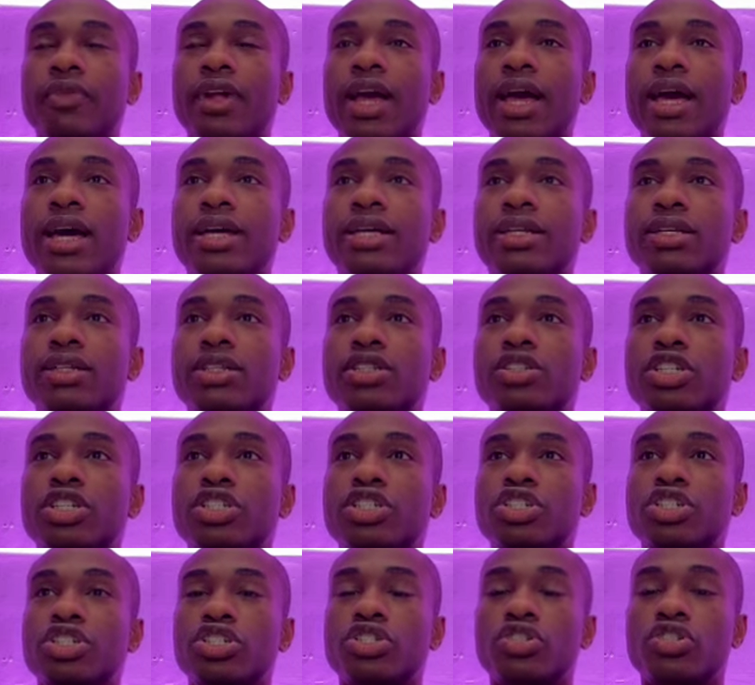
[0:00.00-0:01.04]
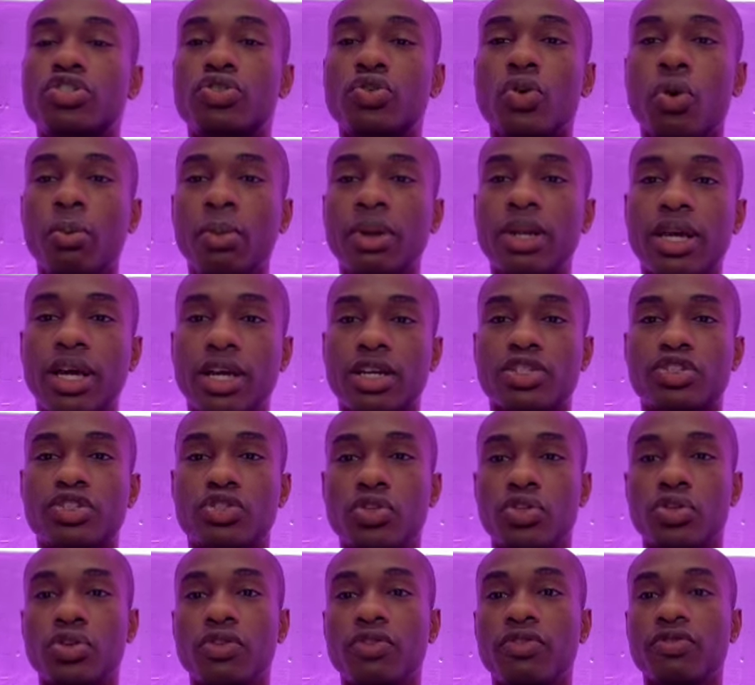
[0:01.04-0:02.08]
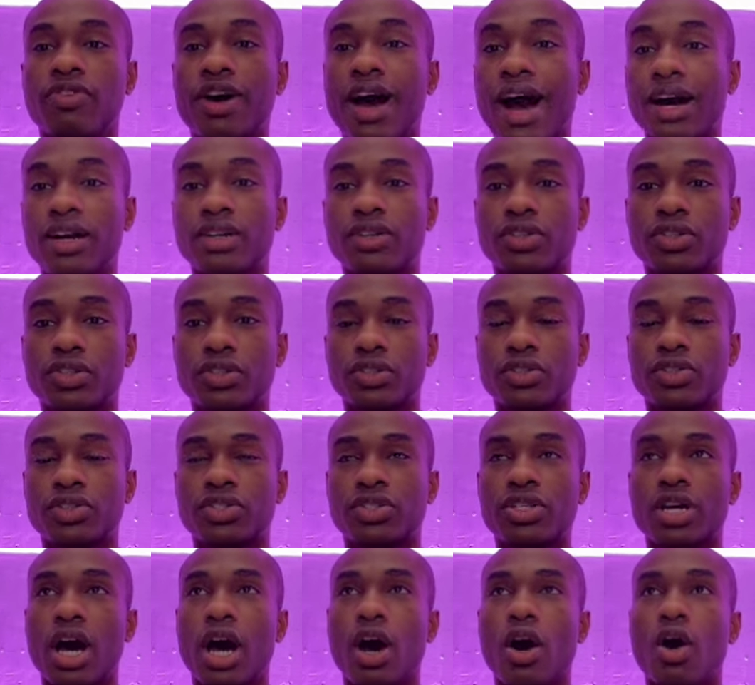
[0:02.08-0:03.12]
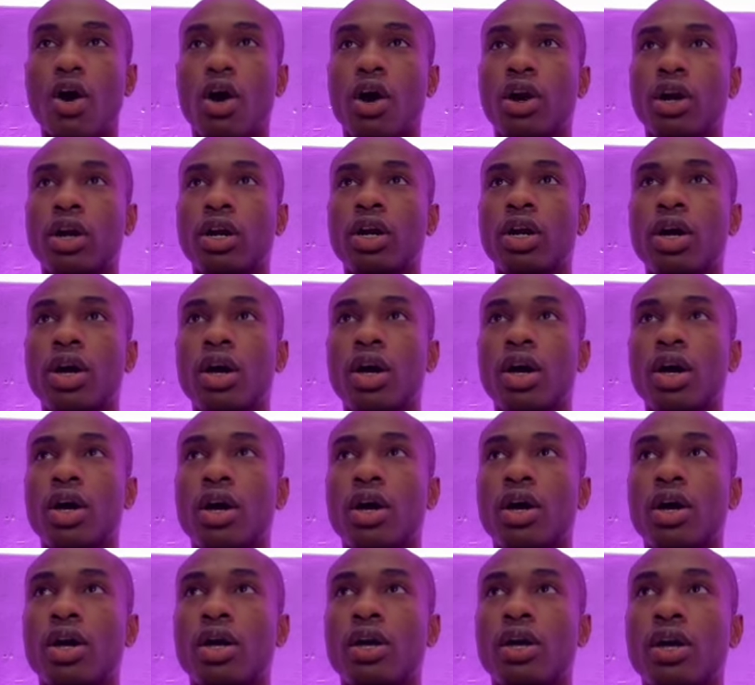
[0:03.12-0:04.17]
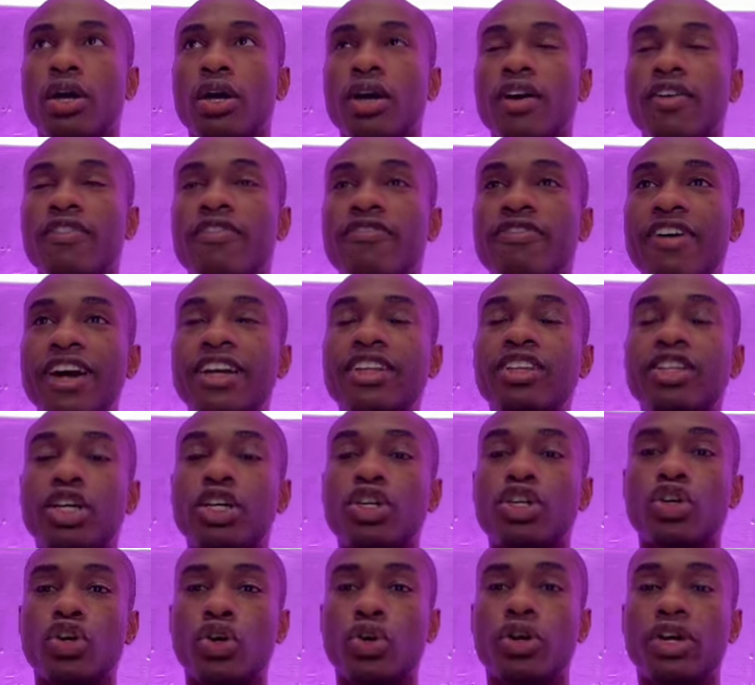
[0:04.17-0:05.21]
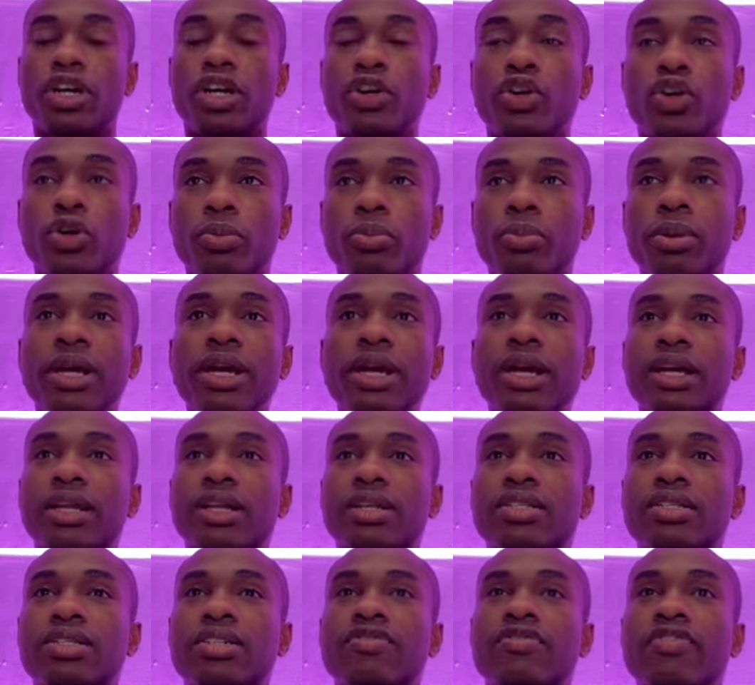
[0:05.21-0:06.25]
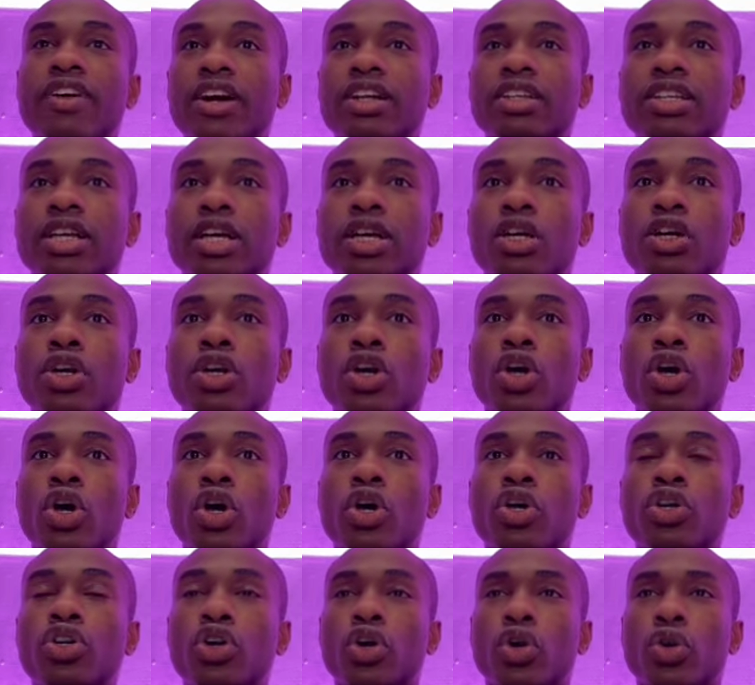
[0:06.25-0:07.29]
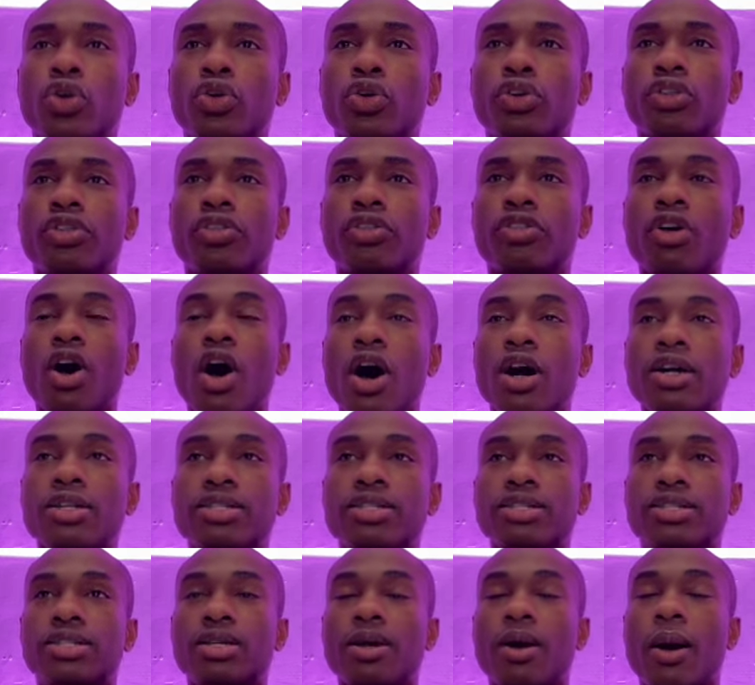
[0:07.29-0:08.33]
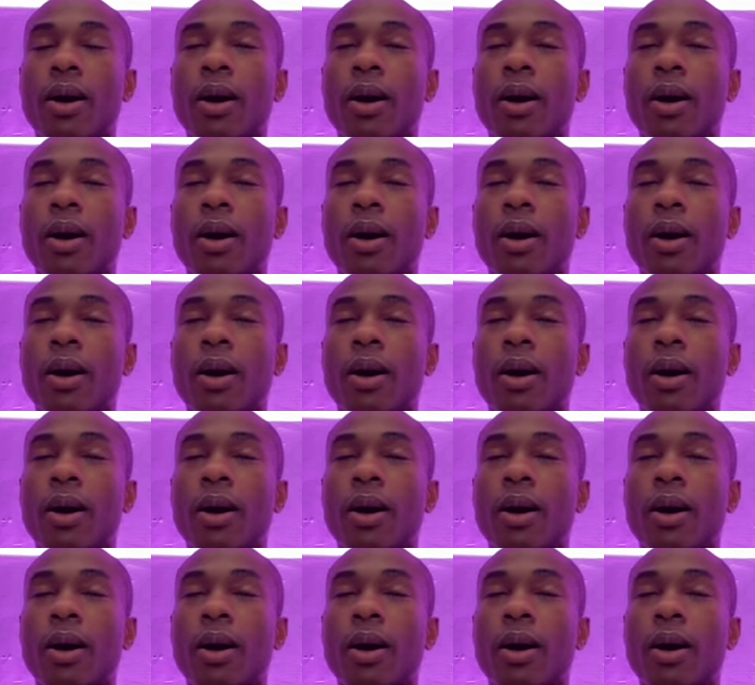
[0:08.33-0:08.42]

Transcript: and there's just so many external factors that are affecting your inner being it's affecting your thoughts